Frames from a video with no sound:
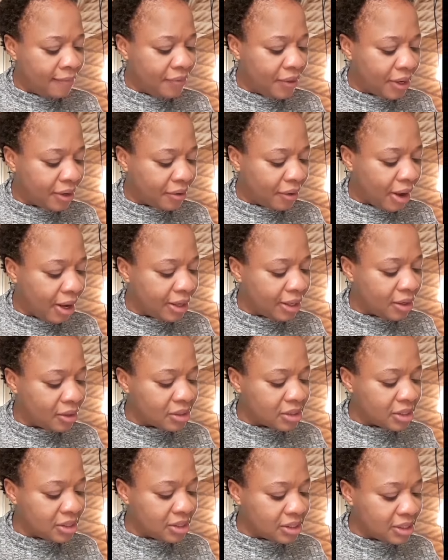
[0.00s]
they cried
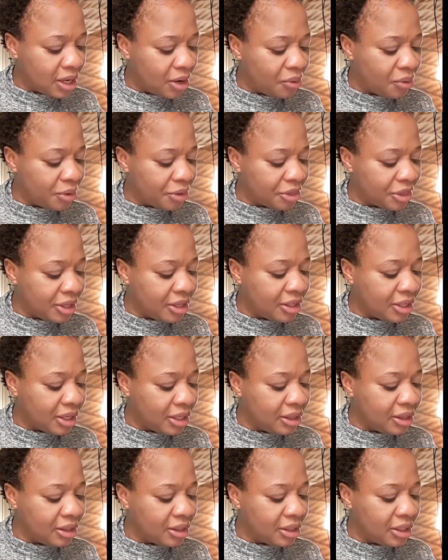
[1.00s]
out in terror,
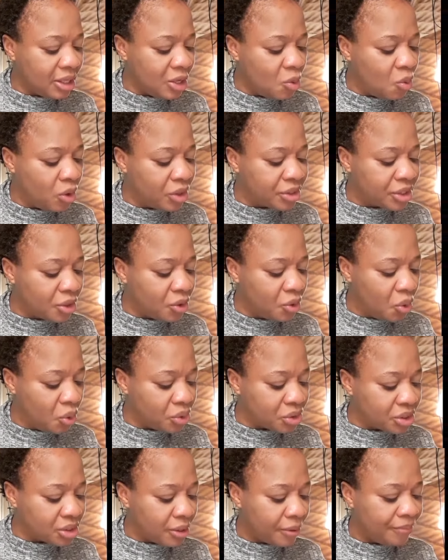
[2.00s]
thinking he was a
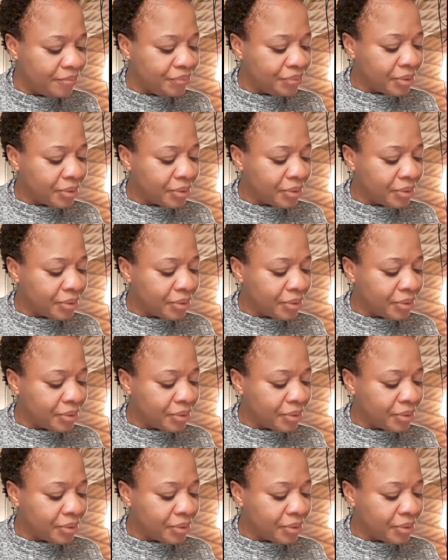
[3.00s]
ghost.